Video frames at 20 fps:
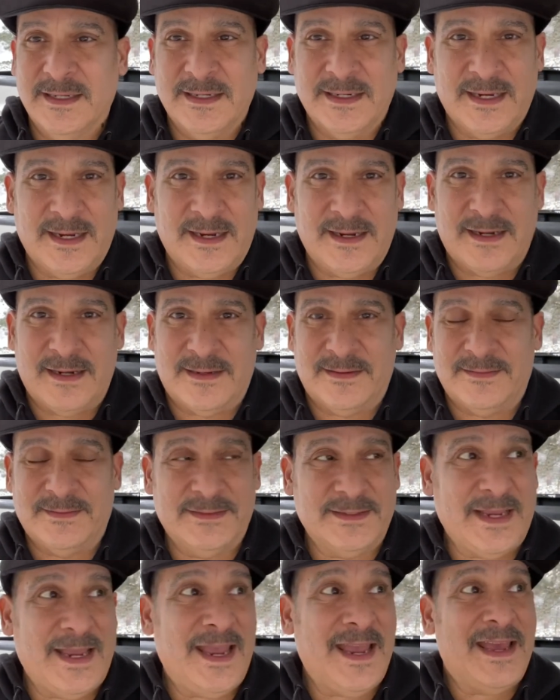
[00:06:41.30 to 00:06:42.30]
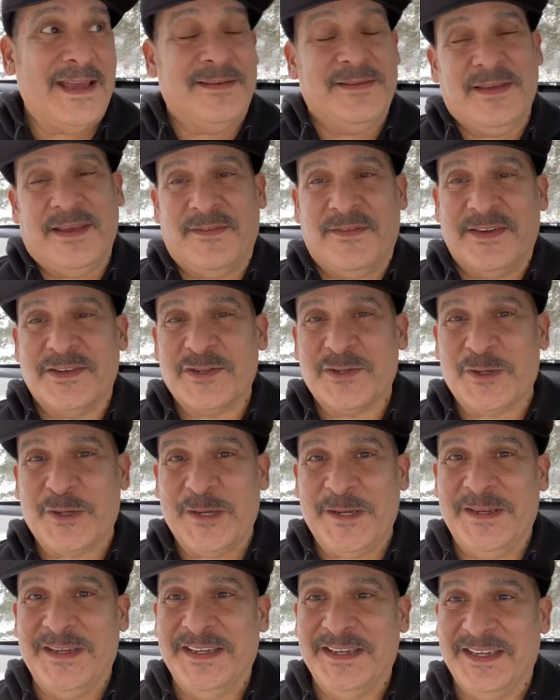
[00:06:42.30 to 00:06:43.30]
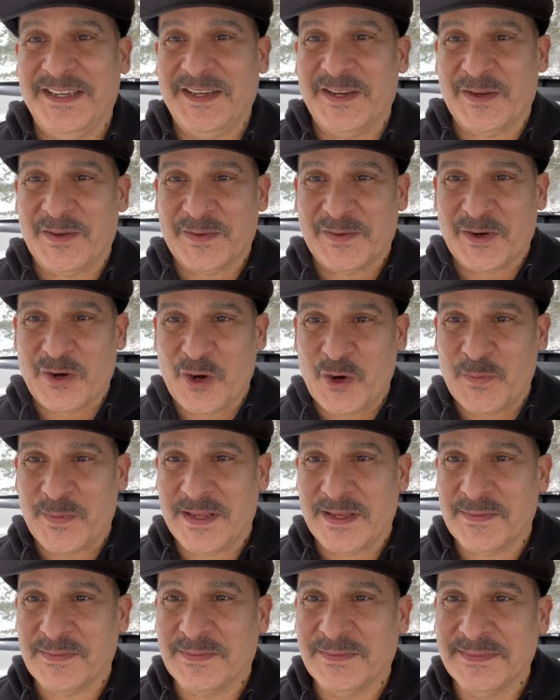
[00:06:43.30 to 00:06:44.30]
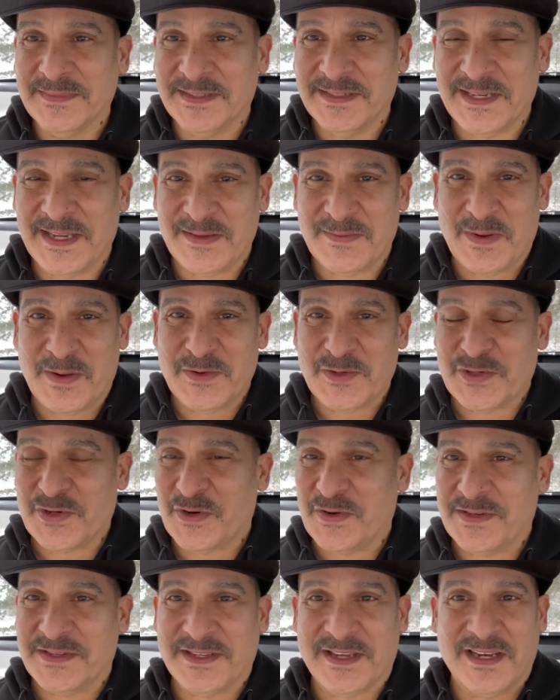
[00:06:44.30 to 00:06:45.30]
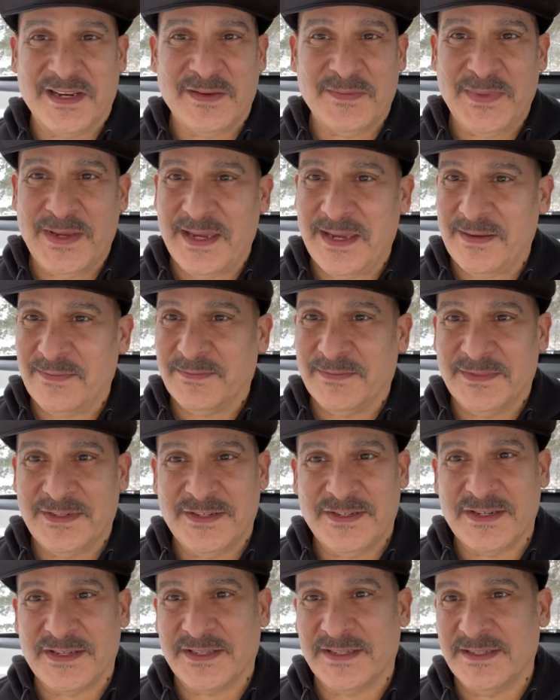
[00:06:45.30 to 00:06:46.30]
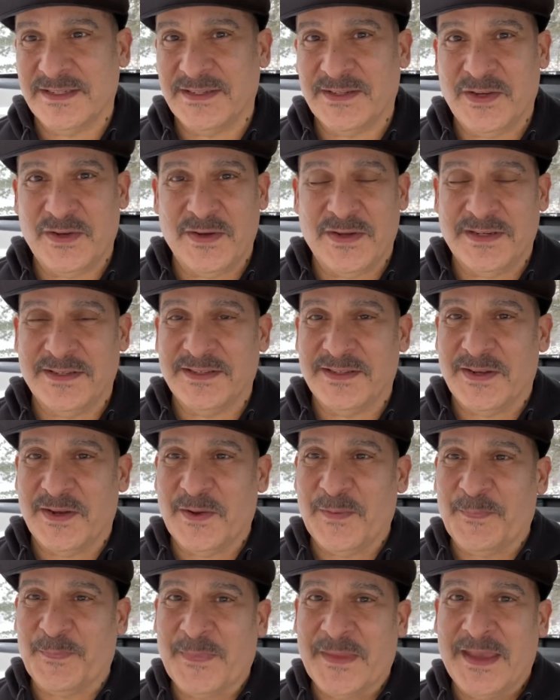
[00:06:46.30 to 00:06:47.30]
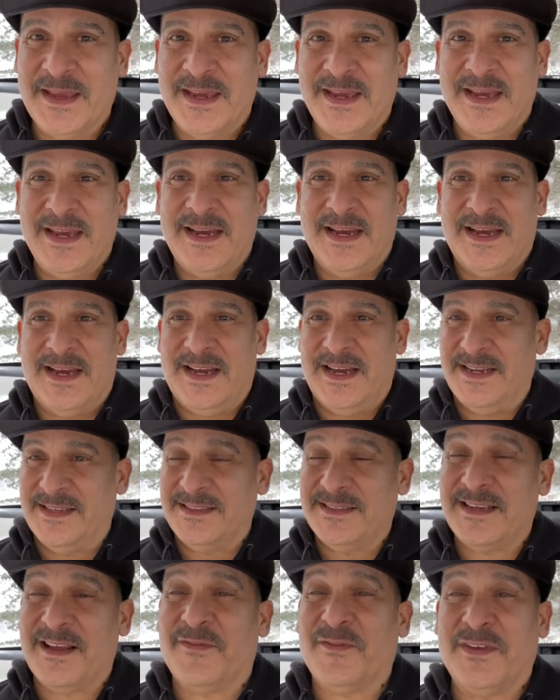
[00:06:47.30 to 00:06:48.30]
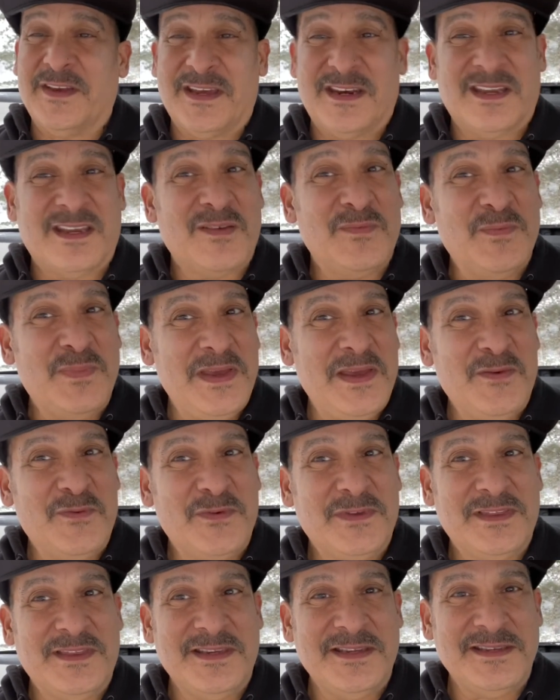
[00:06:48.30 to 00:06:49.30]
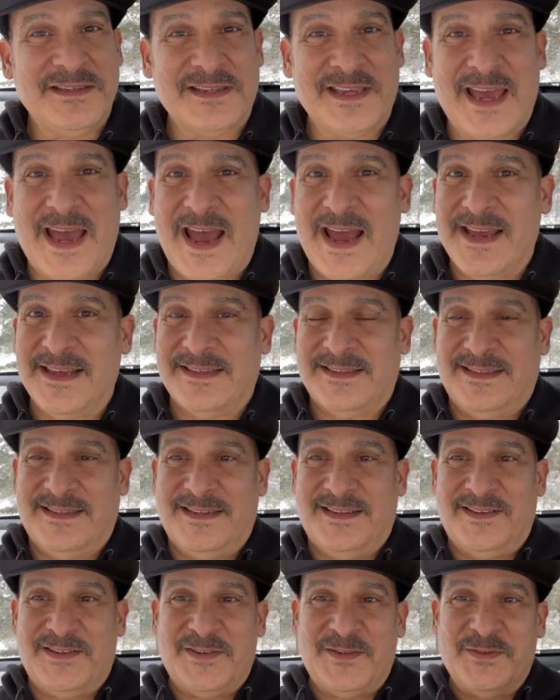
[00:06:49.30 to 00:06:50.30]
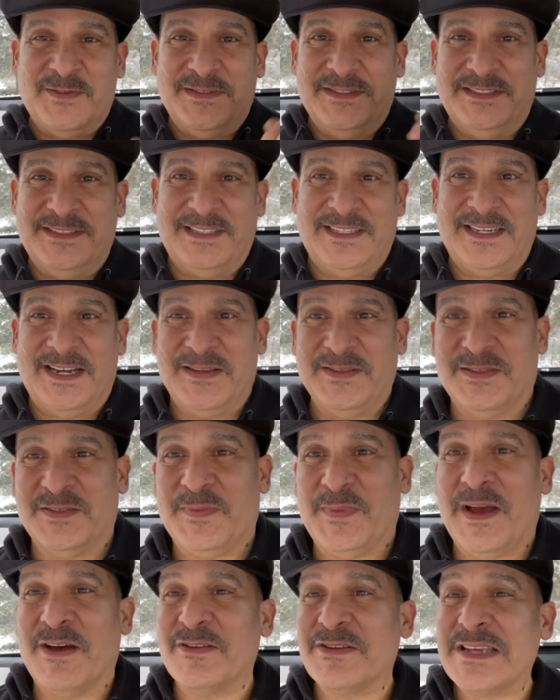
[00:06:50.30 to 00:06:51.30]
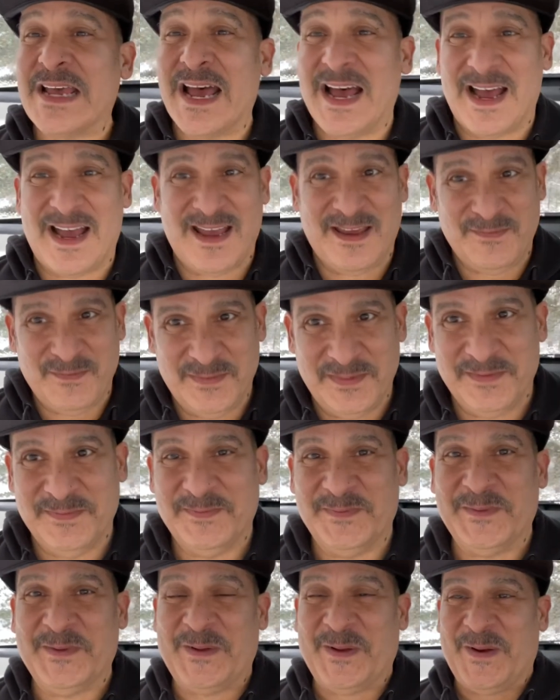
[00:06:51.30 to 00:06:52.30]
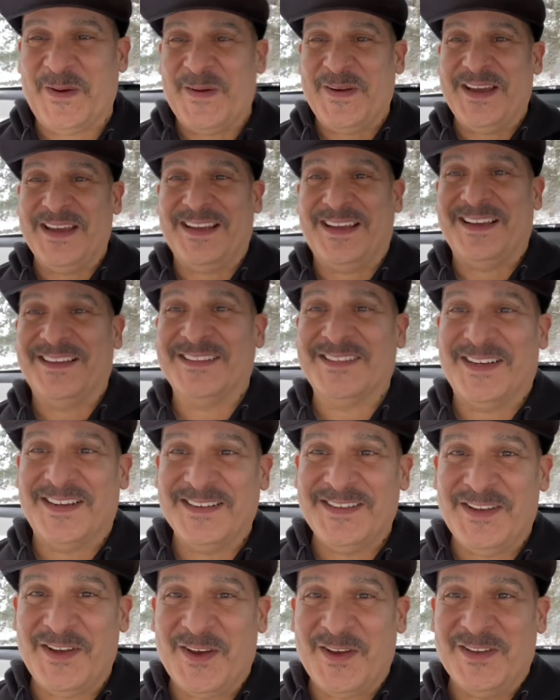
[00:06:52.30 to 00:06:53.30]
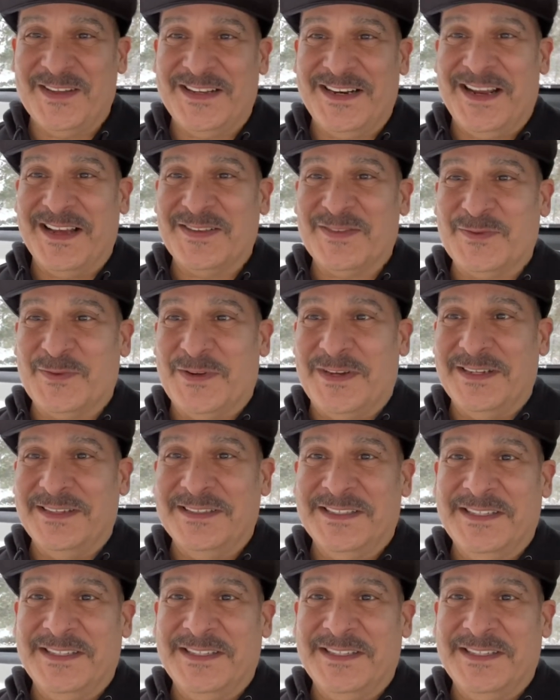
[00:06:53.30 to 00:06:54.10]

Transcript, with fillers: uh, and eventually you know, urban. And I'm sure it's going to be just as good. So it's definitely going to compete with these guys. So it's about time. All right. I'll talk to y'all in the next one.